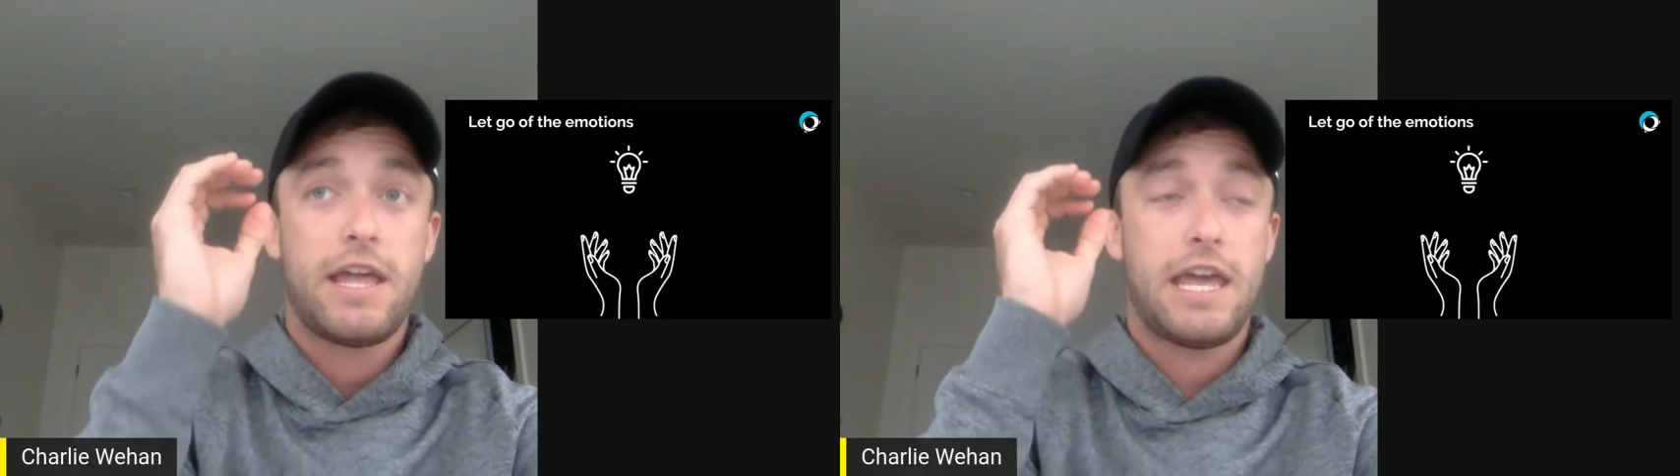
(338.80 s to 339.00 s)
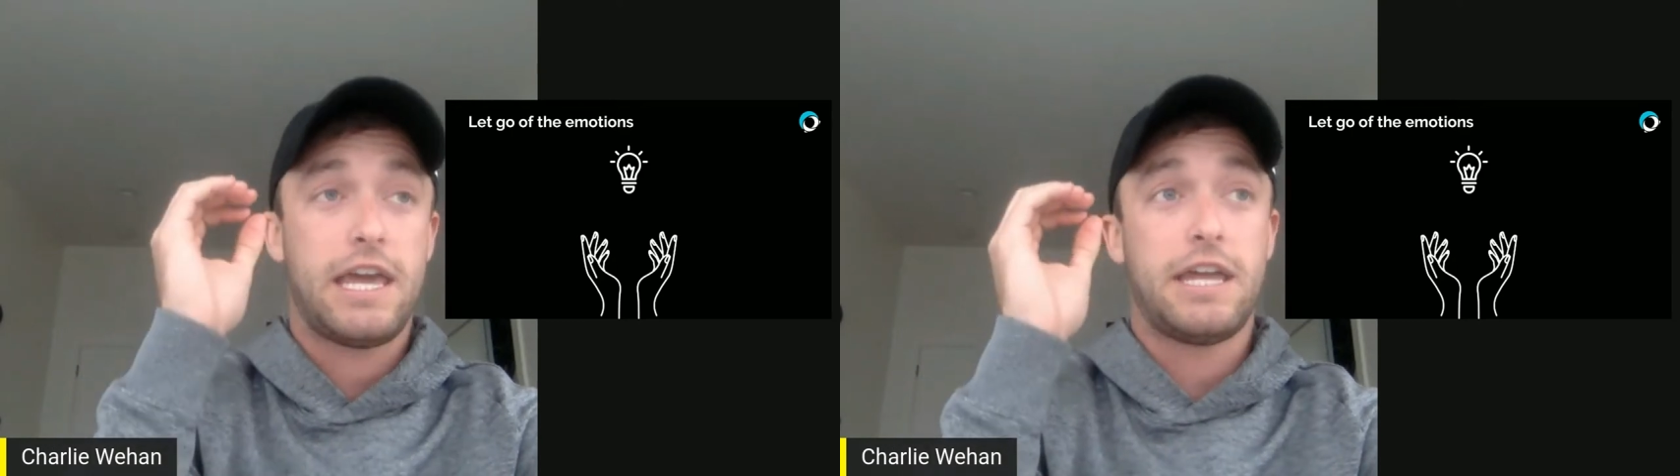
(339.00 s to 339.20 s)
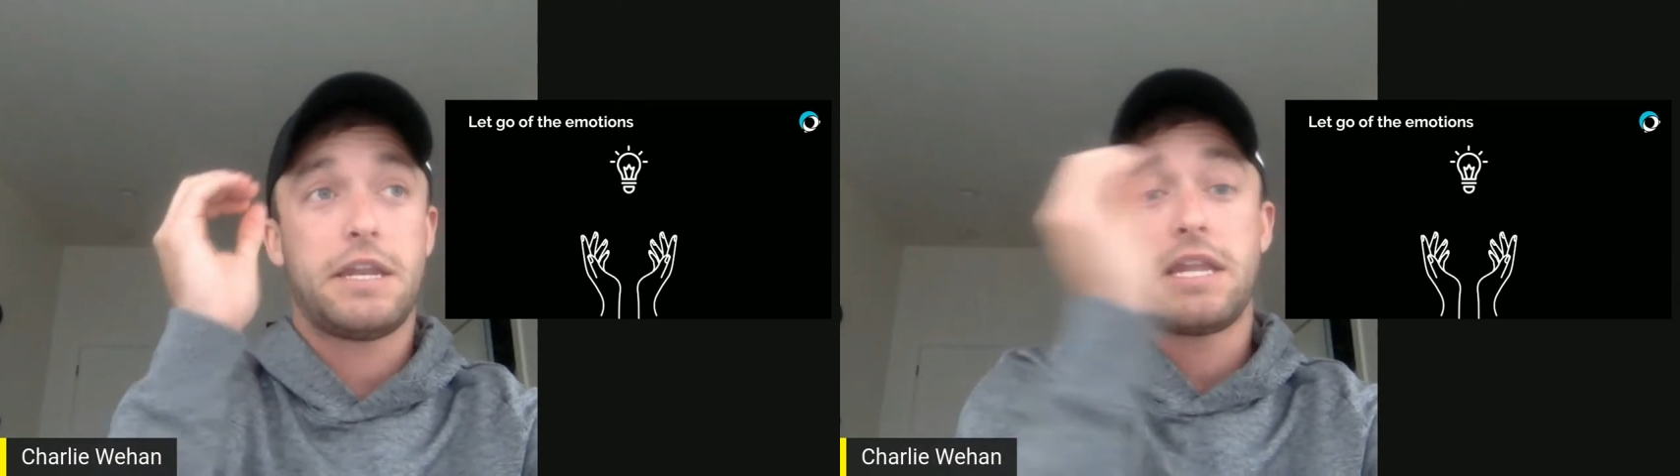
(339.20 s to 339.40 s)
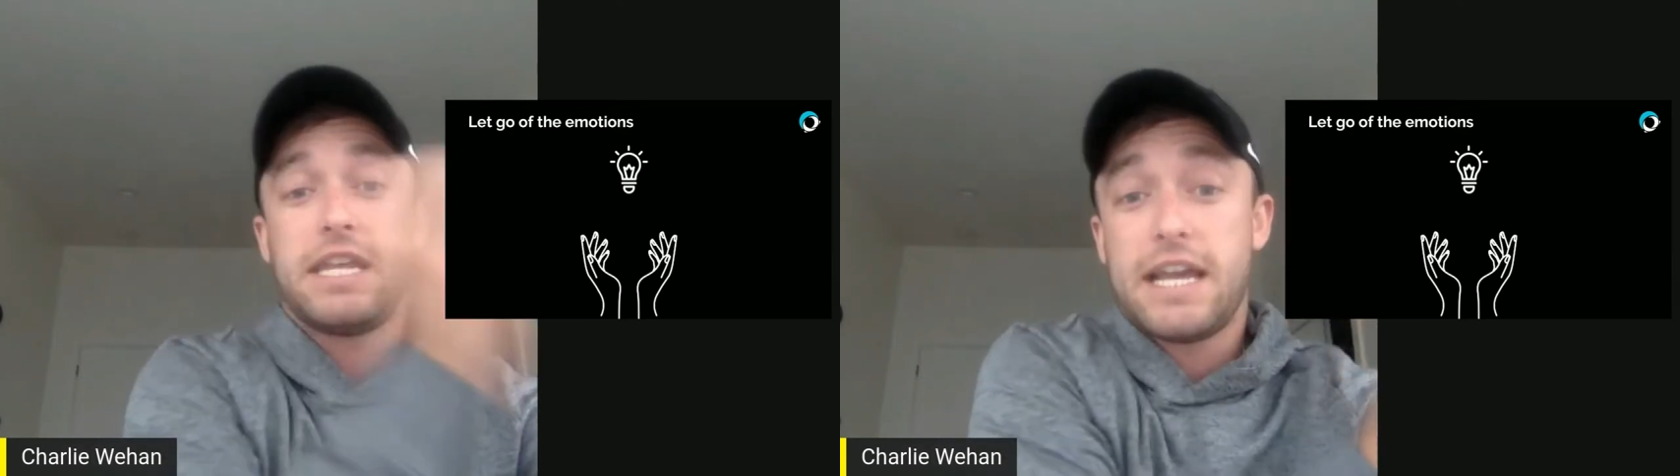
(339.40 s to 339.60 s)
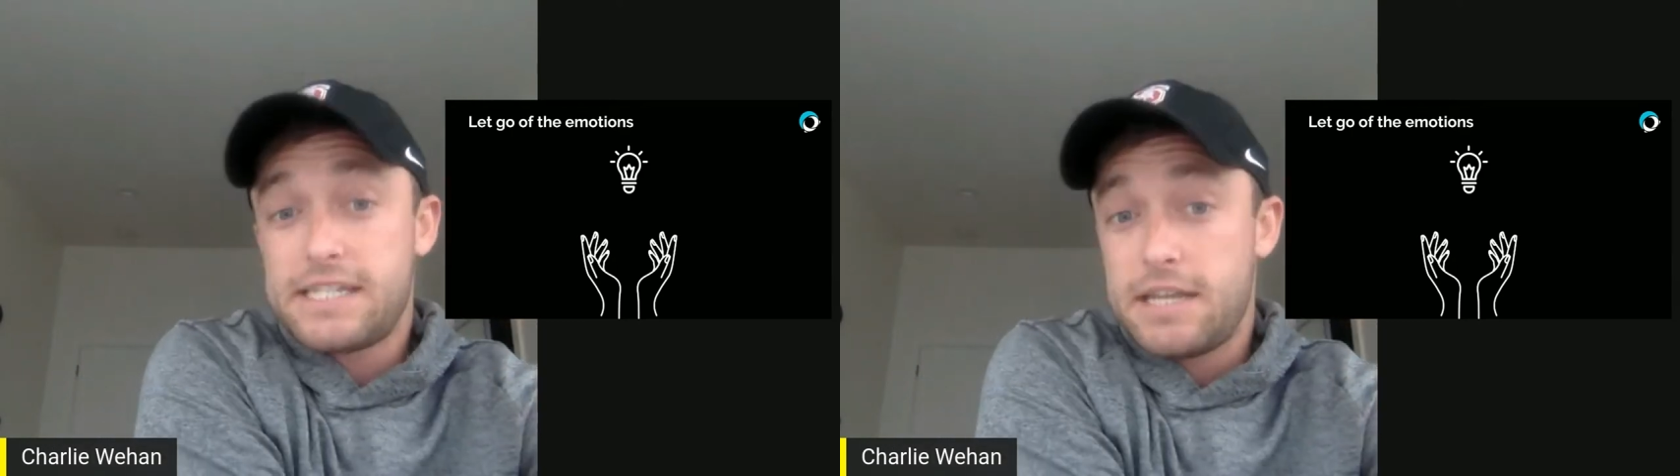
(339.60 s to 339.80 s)
And
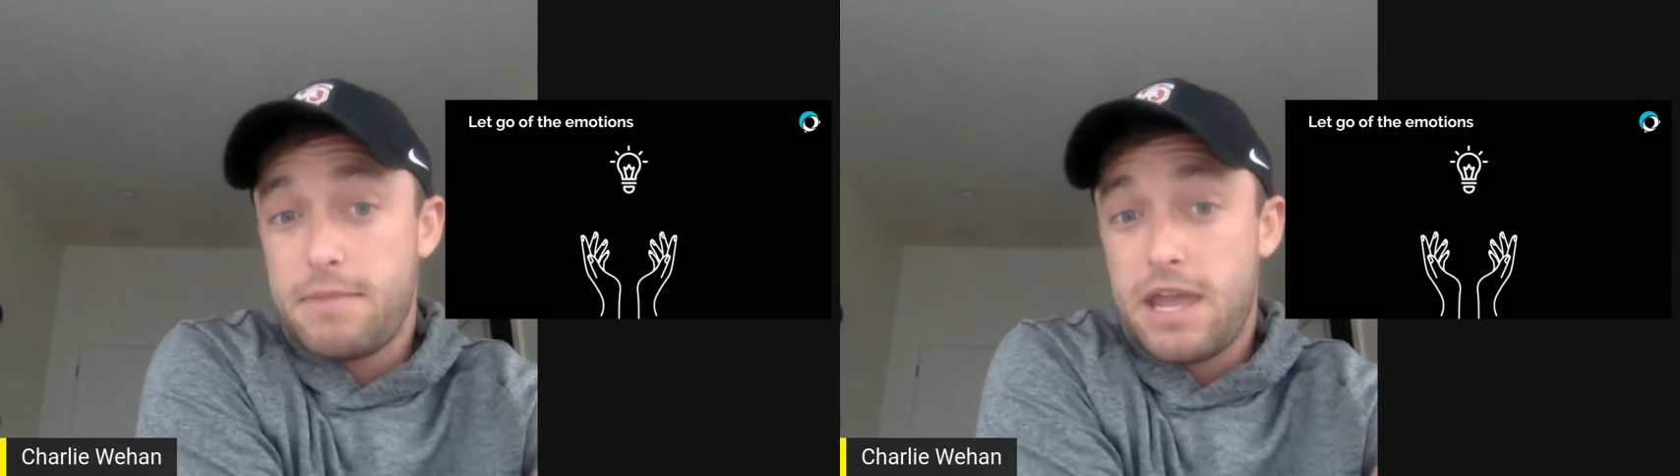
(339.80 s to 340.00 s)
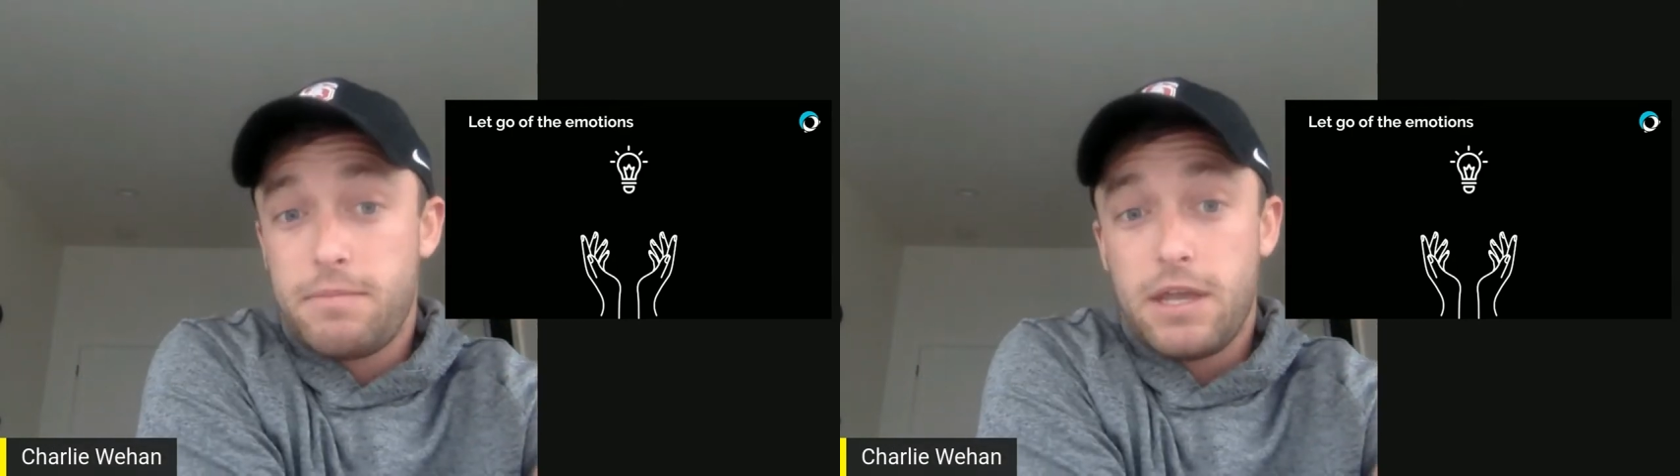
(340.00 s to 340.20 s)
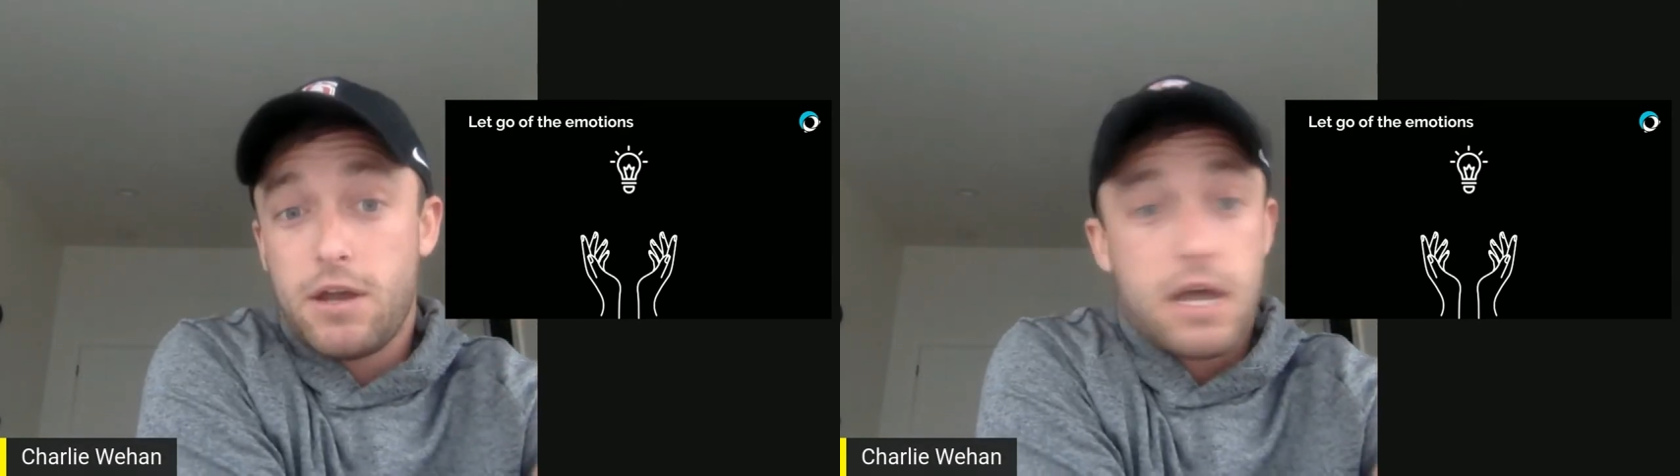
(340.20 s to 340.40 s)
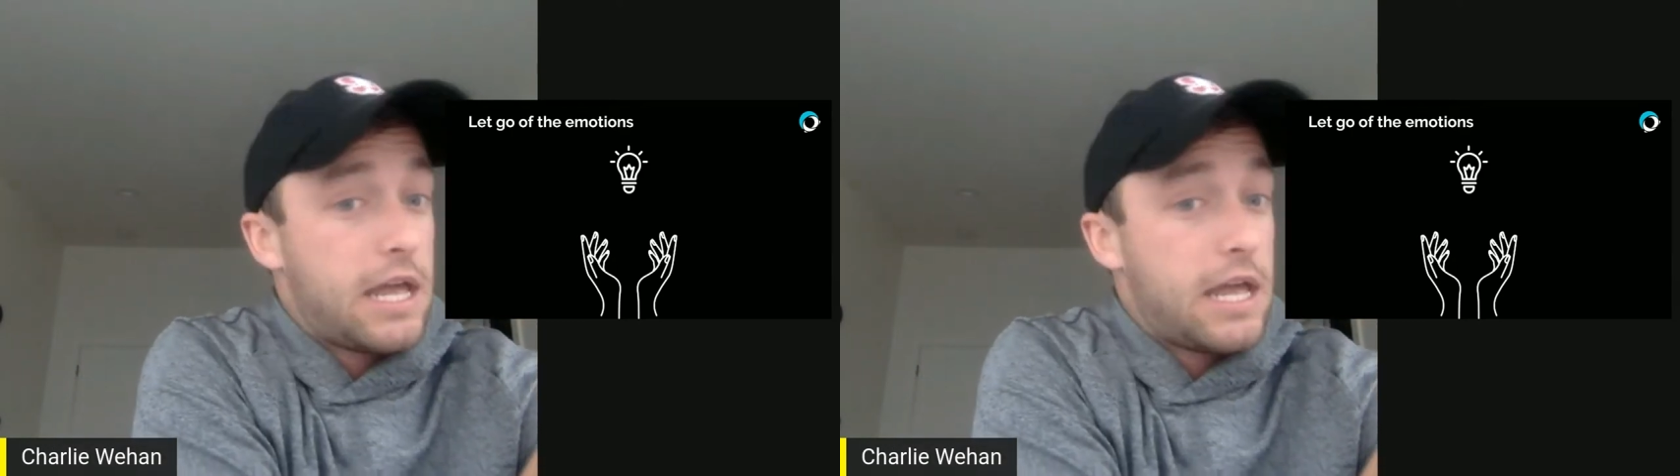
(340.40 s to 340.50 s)
yes, it may be